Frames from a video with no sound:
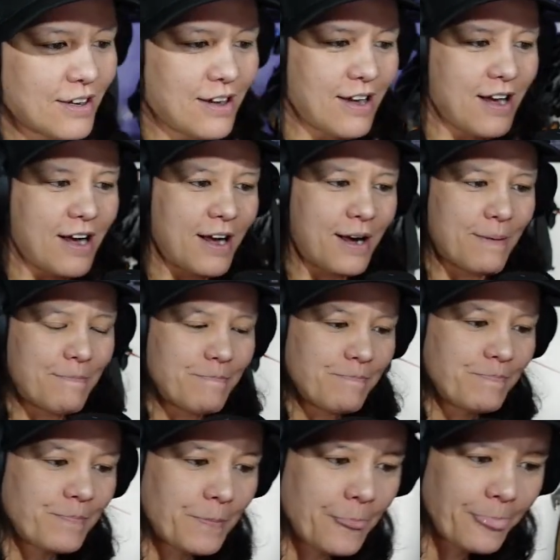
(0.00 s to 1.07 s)
Um,
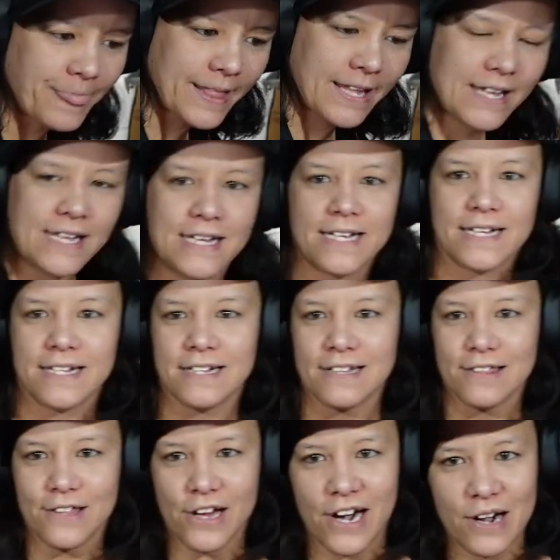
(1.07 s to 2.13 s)

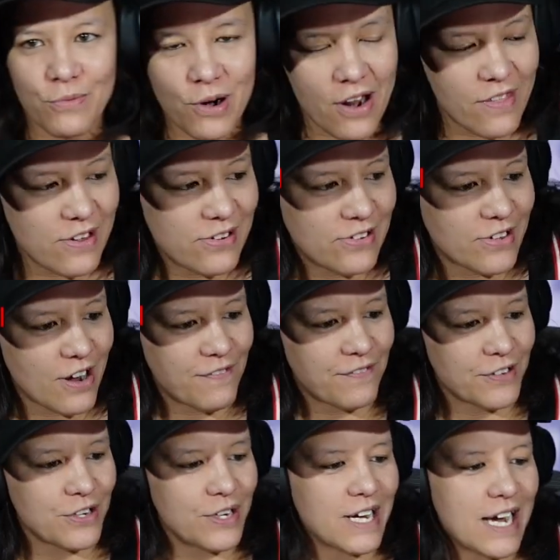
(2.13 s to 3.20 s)
thought I'd wear this stuff
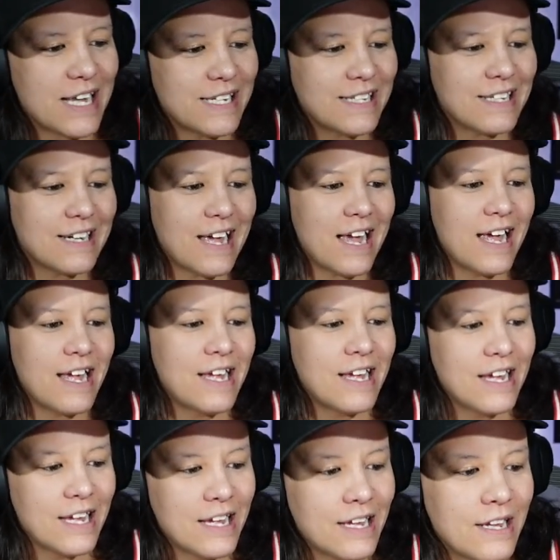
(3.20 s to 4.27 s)
for you guys today.
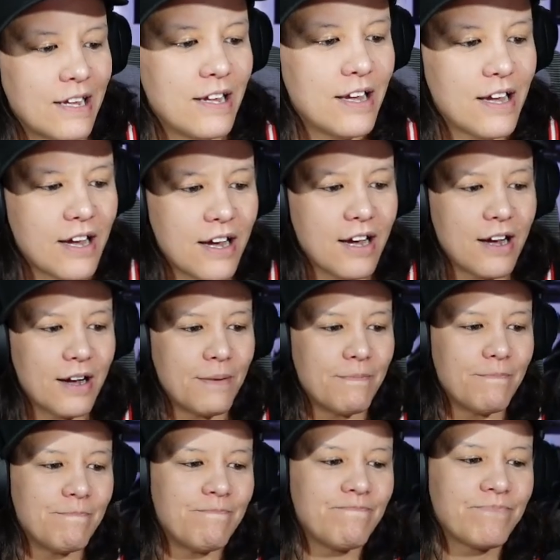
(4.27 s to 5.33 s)

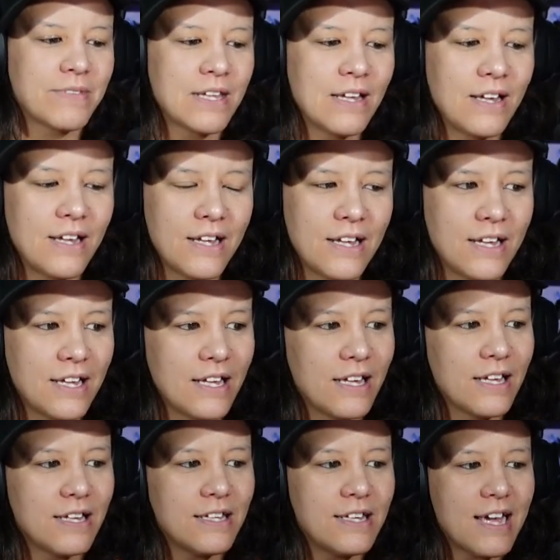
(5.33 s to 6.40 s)
Um,
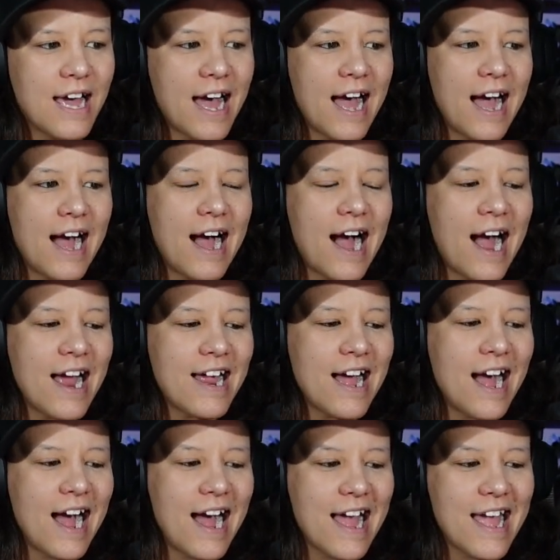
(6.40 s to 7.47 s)
yeah, I,
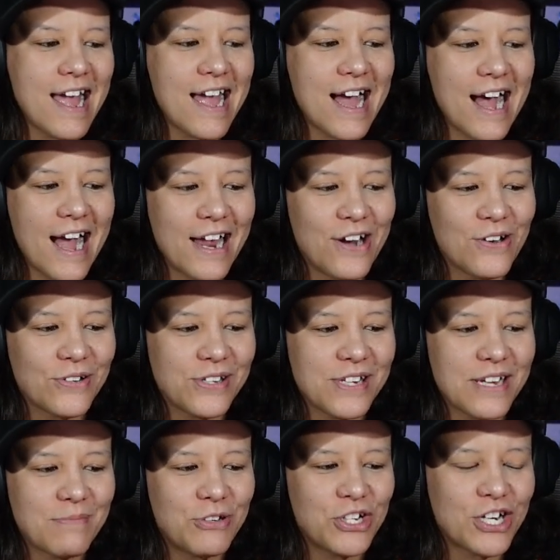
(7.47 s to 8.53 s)
I, I don't
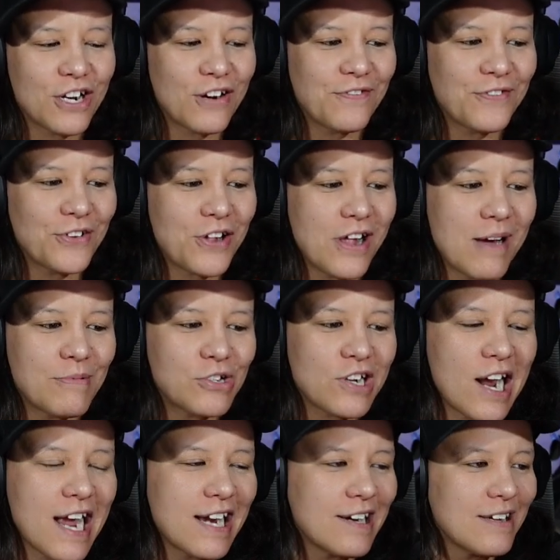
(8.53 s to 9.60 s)
seem cheerful. I'm
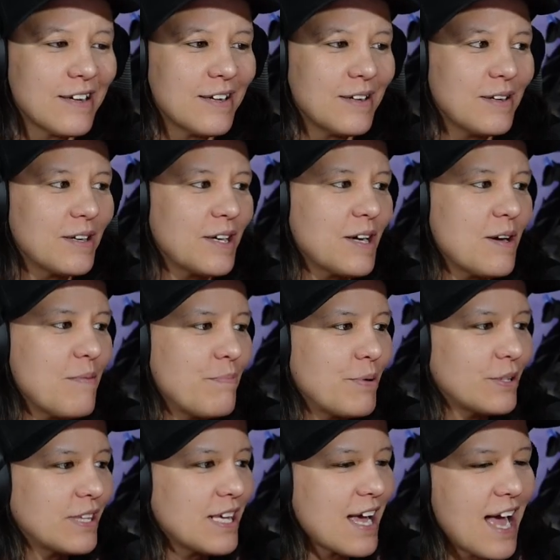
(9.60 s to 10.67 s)
trying to
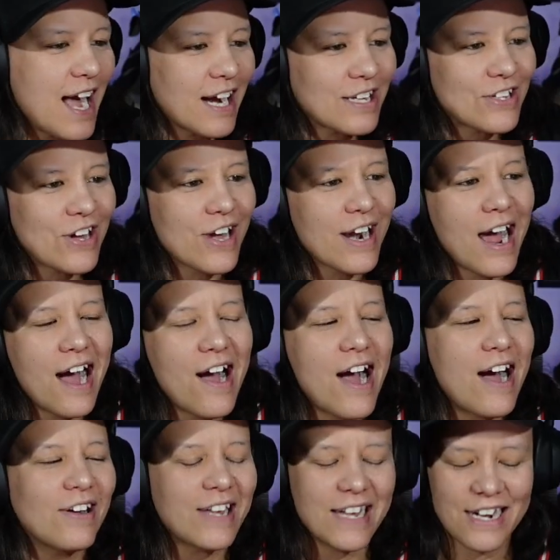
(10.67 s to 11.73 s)
put the act on. I,
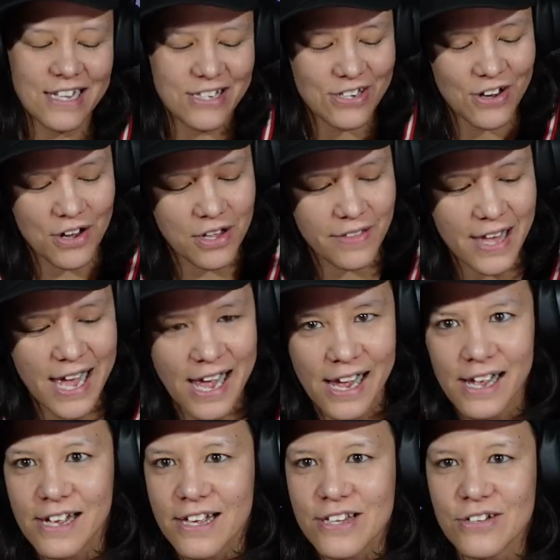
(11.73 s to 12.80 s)
I'll get into all
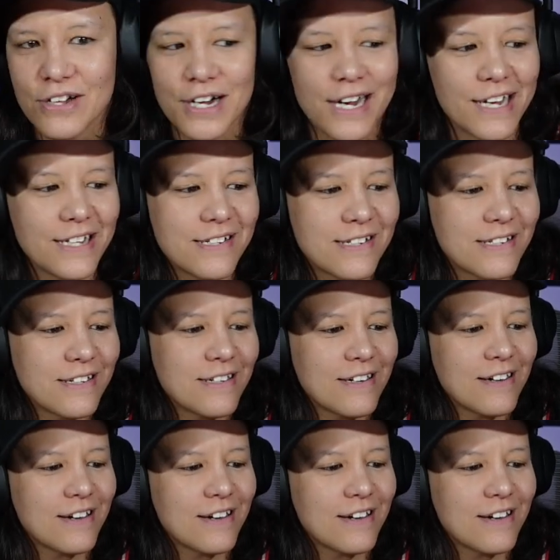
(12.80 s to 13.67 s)
that, you guys.